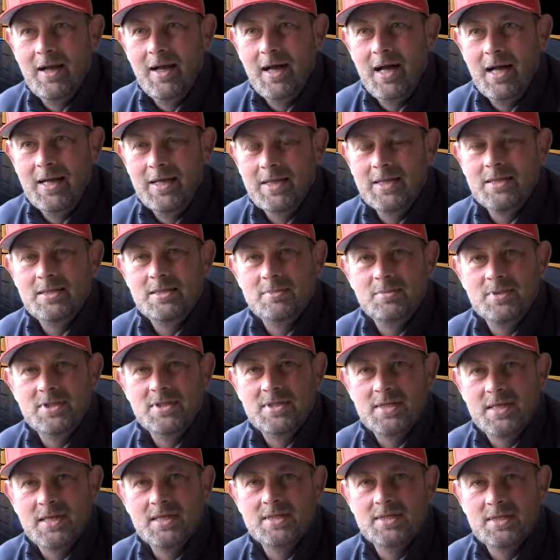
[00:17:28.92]
I need to be
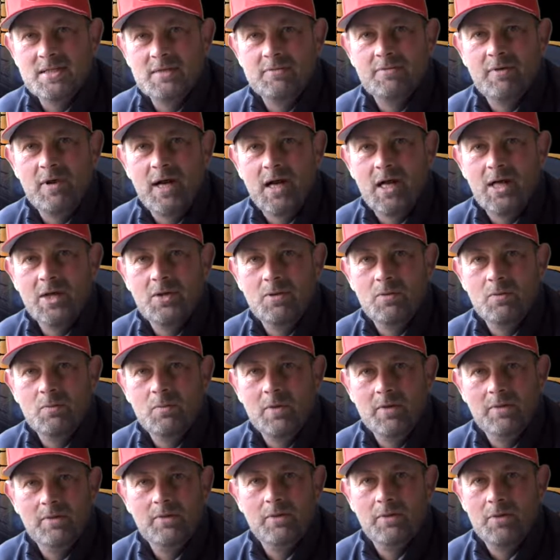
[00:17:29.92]
satisfied
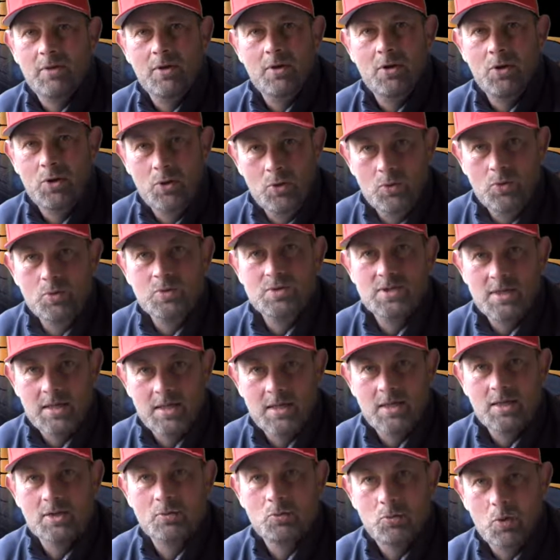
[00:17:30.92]
with who's
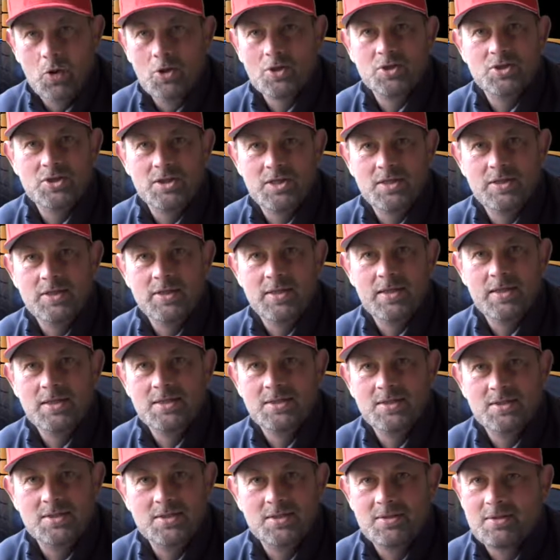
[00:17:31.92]
here watching
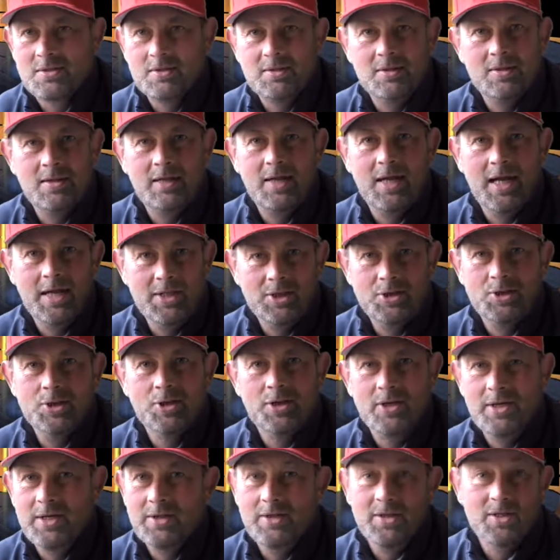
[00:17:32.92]
this,
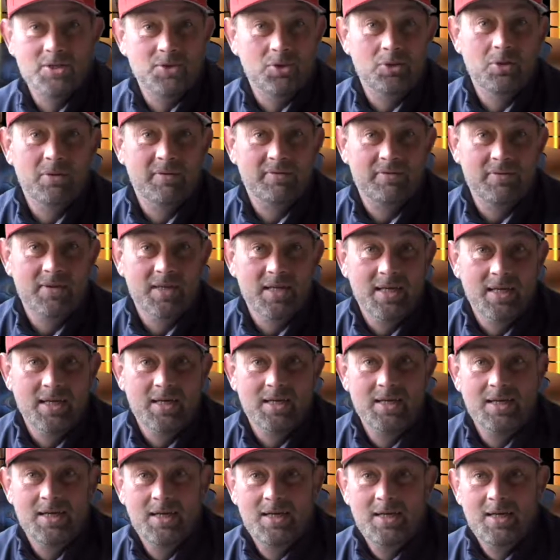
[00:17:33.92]
enjoying this, hopefully,
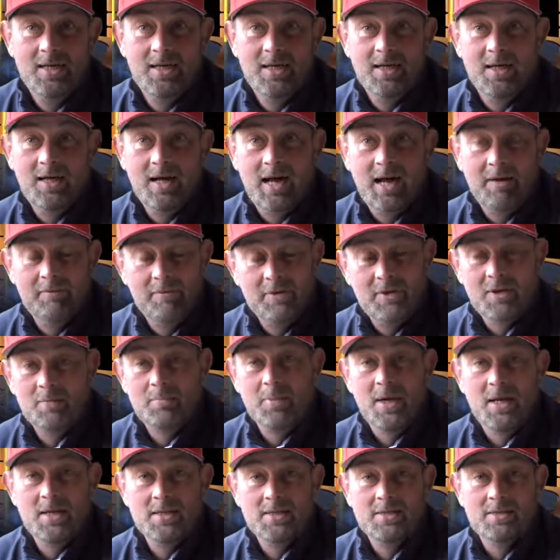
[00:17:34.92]
having the
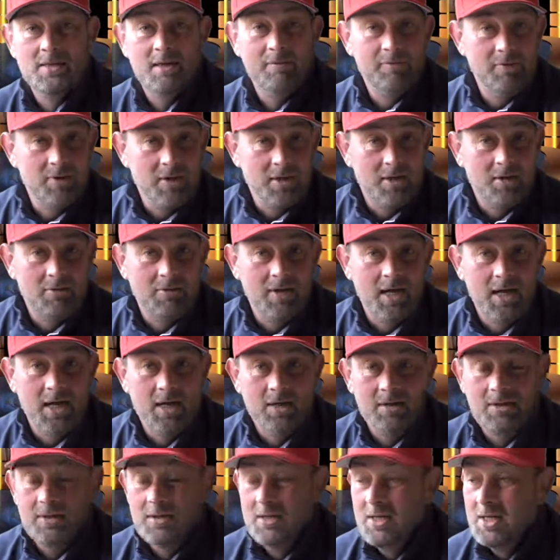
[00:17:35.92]
banter, having the
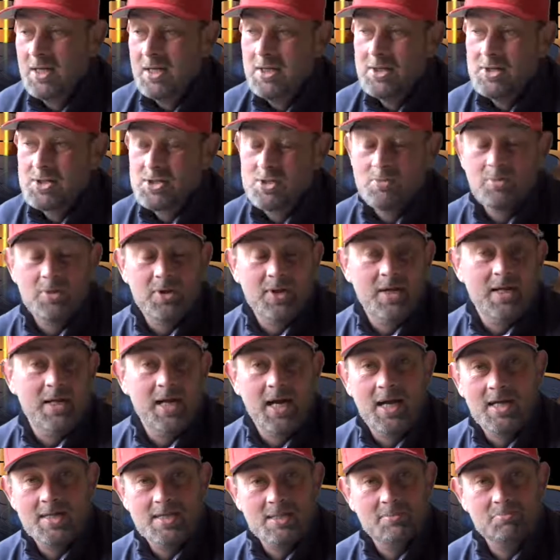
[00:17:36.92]
crack. Some of the
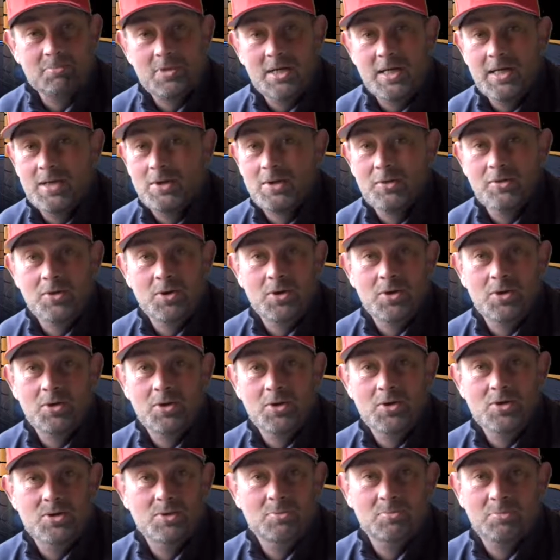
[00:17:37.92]
guys I'm meeting on the
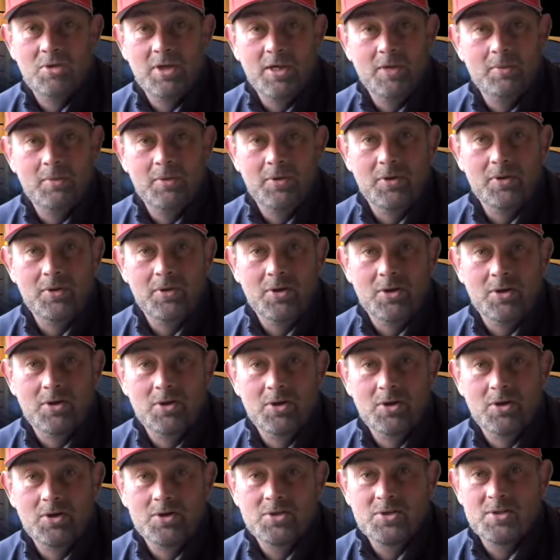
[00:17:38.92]
course and playing with on the
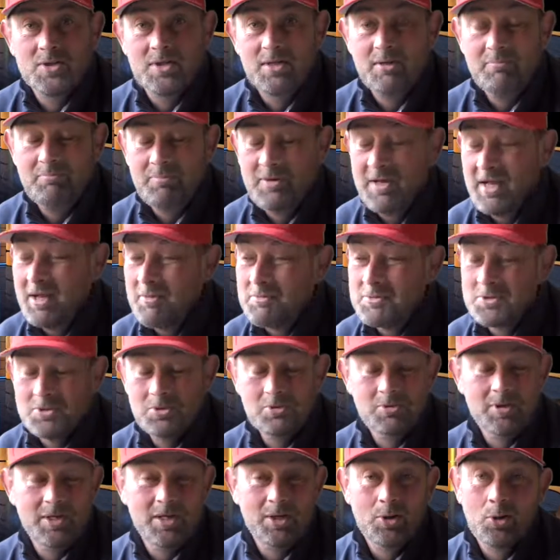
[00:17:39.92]
course have been
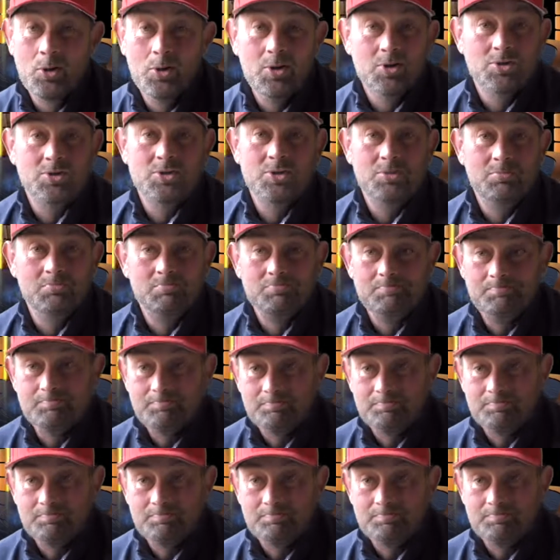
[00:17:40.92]
absolutely awesome.